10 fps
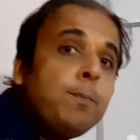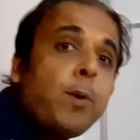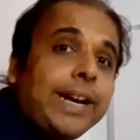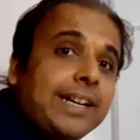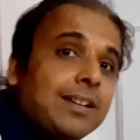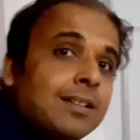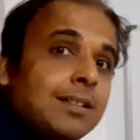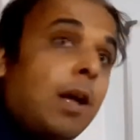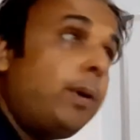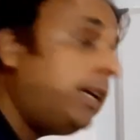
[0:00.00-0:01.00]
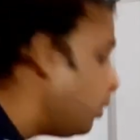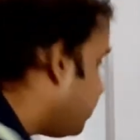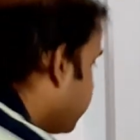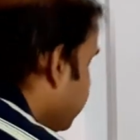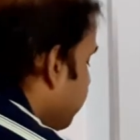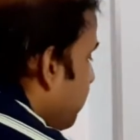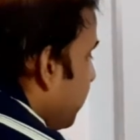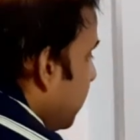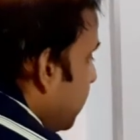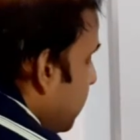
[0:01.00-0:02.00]
point. How it looks?
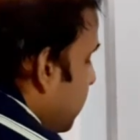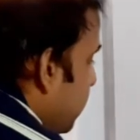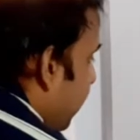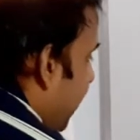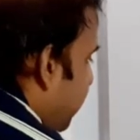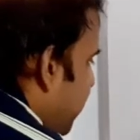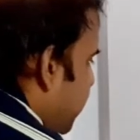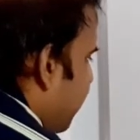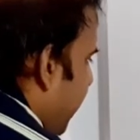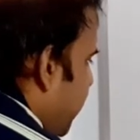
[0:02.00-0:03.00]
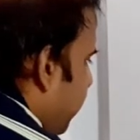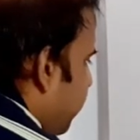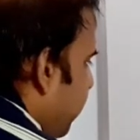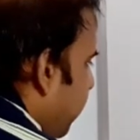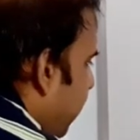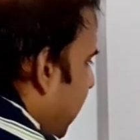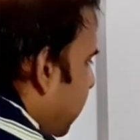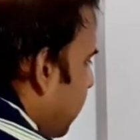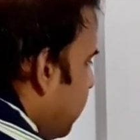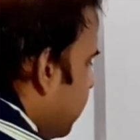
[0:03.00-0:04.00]
So let me just draw it up like
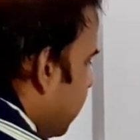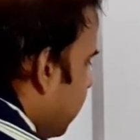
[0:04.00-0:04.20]
this.